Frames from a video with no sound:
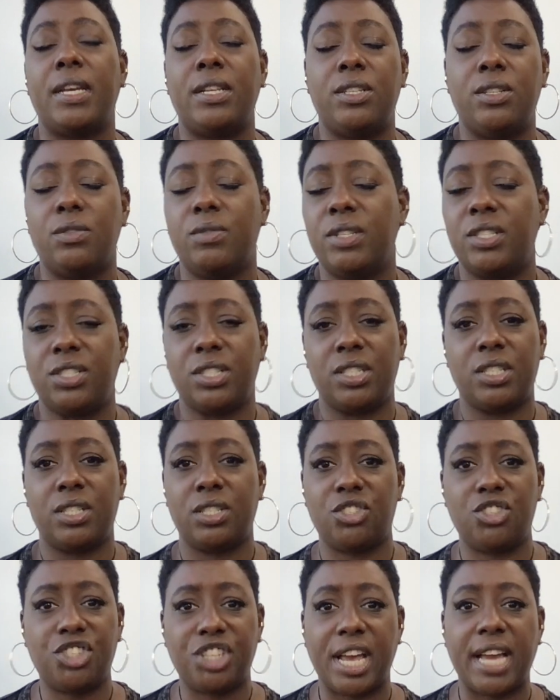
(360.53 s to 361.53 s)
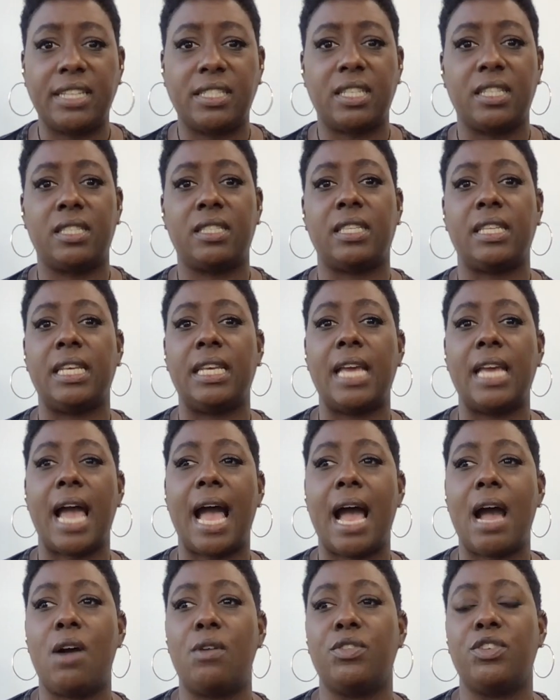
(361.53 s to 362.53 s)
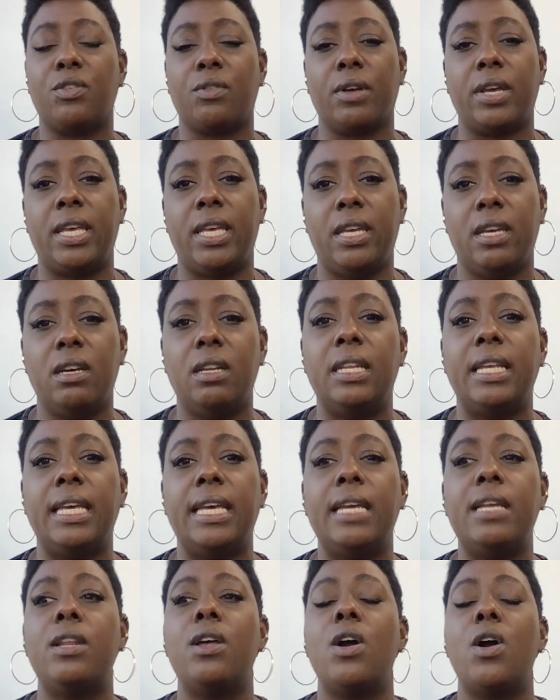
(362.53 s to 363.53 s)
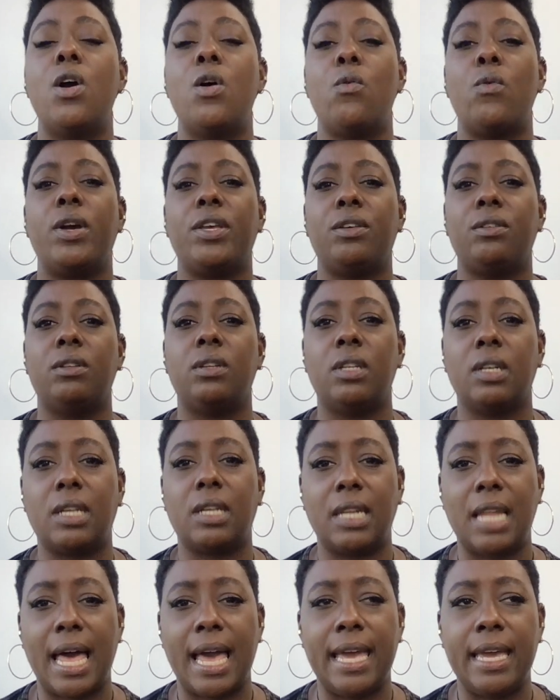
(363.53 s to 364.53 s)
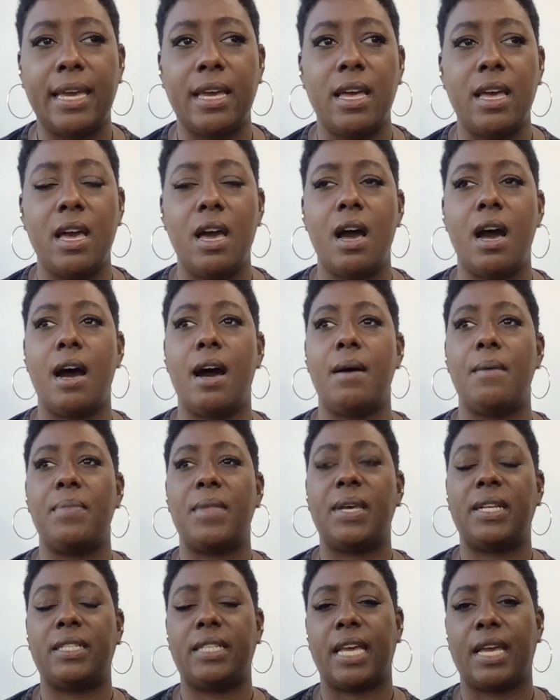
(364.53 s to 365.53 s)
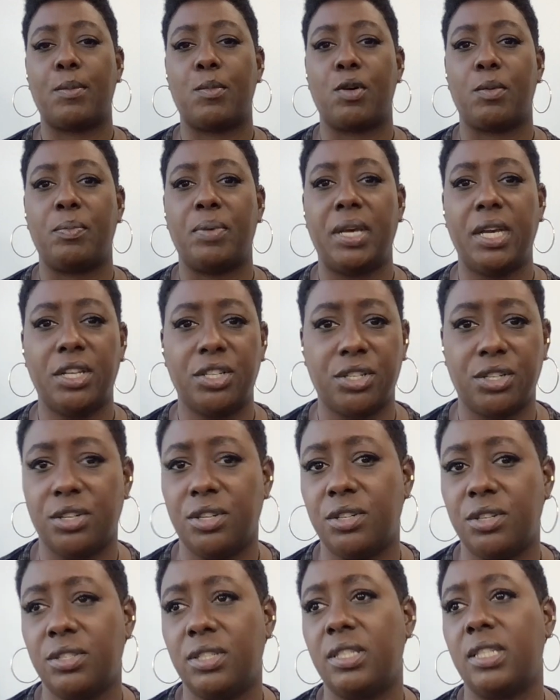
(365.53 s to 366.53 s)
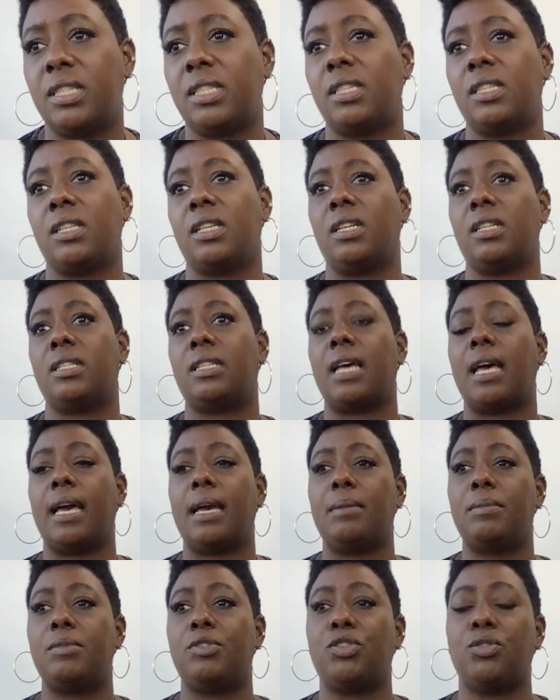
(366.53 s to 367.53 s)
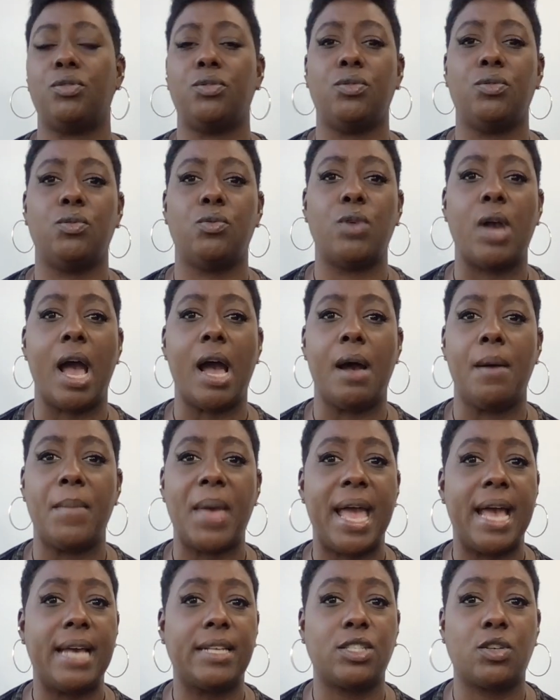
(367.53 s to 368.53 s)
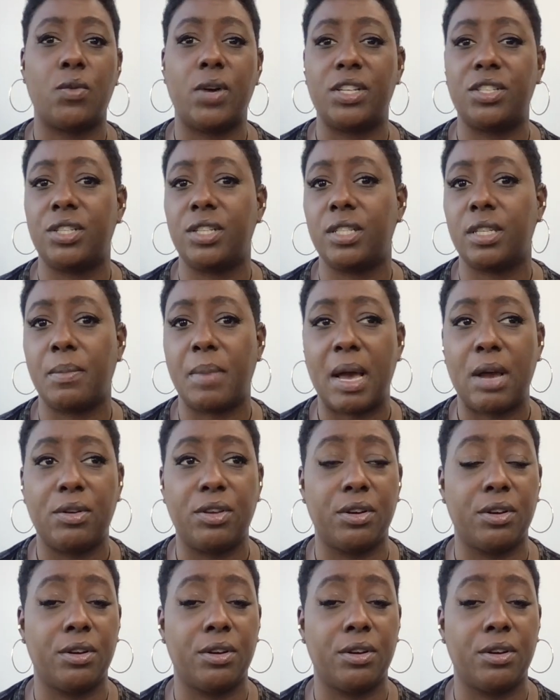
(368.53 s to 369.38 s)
do is just check to see how you're healing, what you look like. They take more pictures. This is a good time to ask questions about